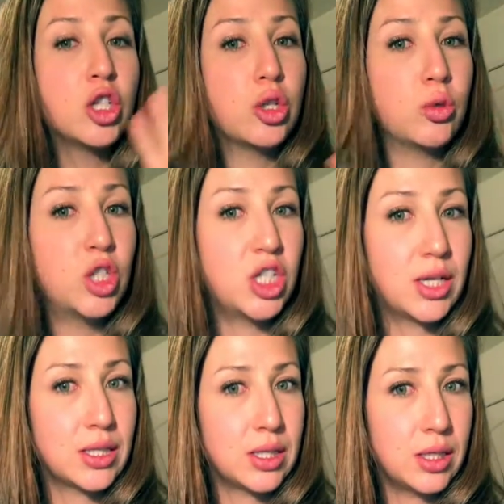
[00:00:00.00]
So
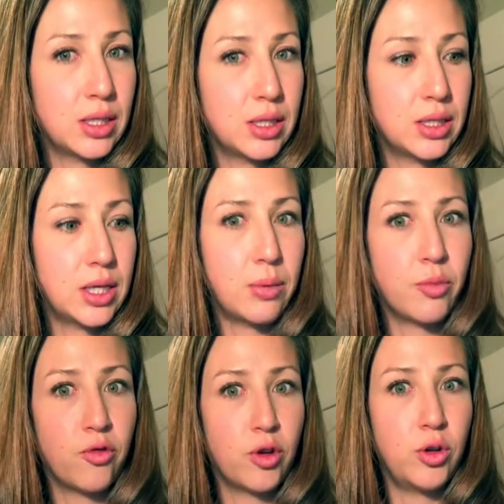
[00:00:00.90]
just a little
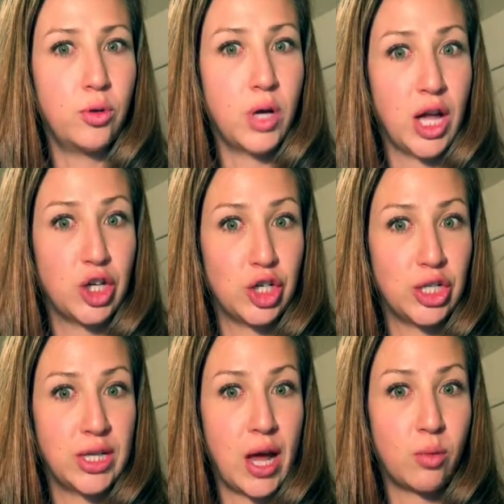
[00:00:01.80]
tip for you to
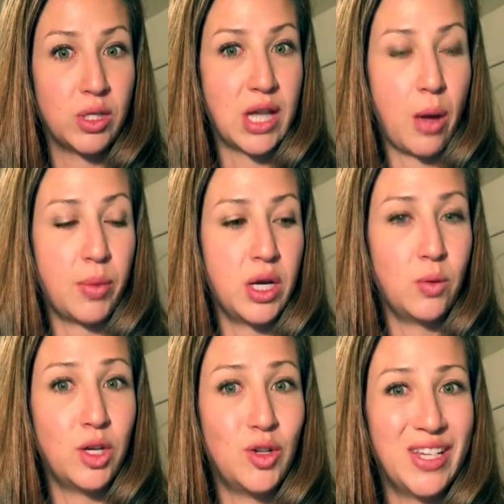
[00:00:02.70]
understand what's
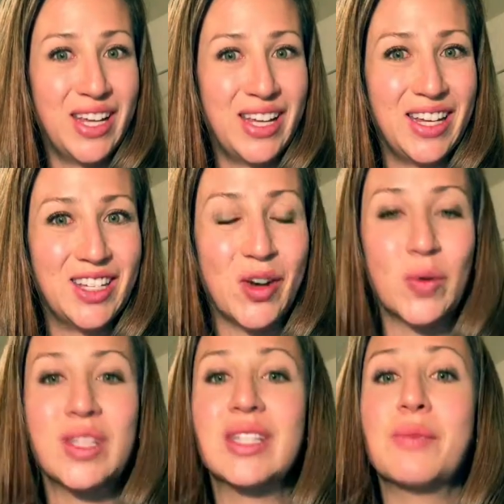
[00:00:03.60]
happening when you take
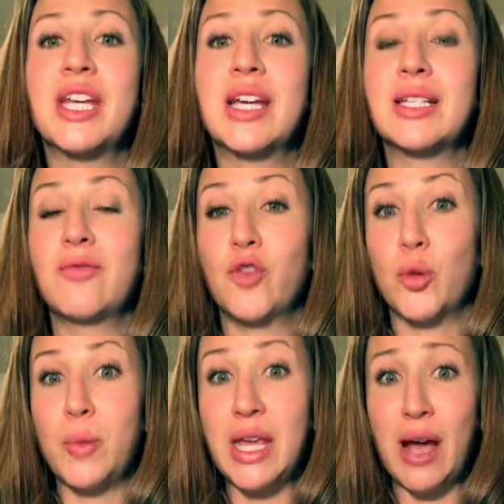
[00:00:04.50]
ketones, because
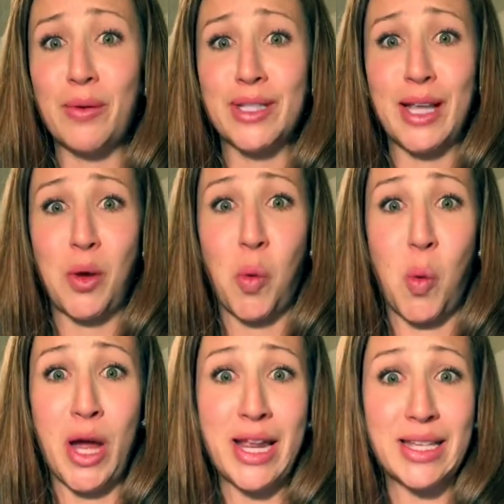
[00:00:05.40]
for me, I was like,
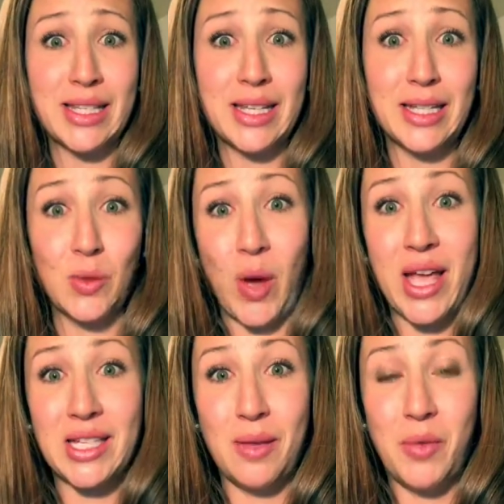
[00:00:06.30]
what is this?
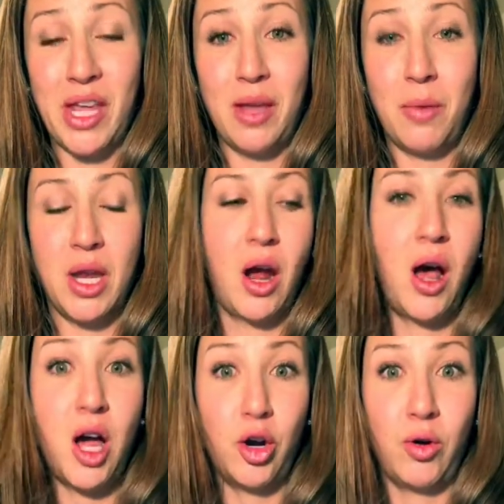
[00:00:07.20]
Why is it making me not
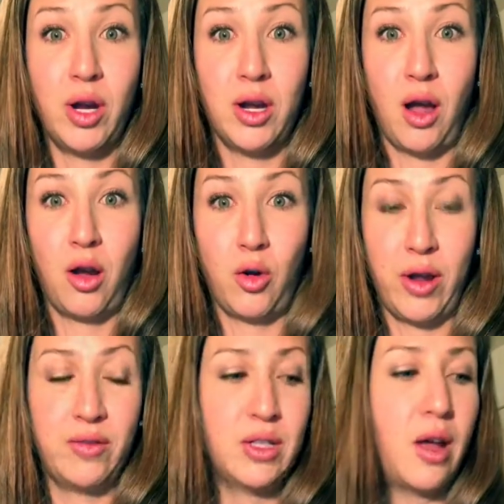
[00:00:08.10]
hungry and not
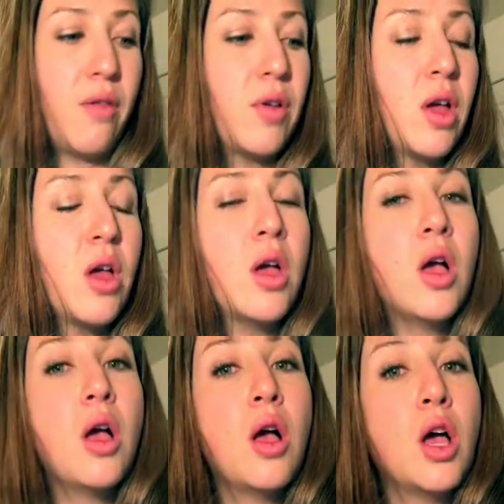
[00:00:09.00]
crave stuff?
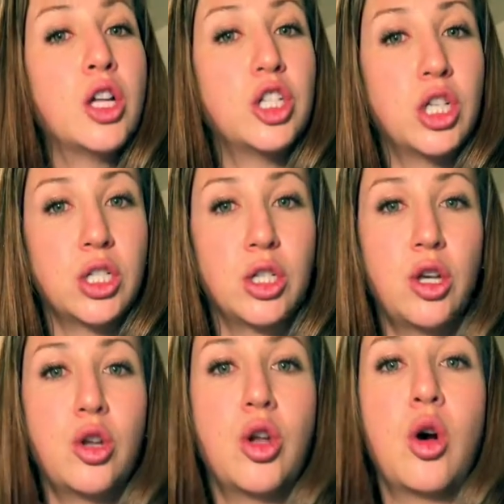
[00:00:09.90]
Just so
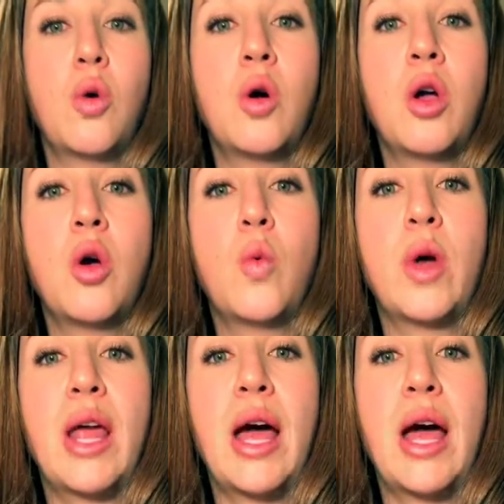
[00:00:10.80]
you know, what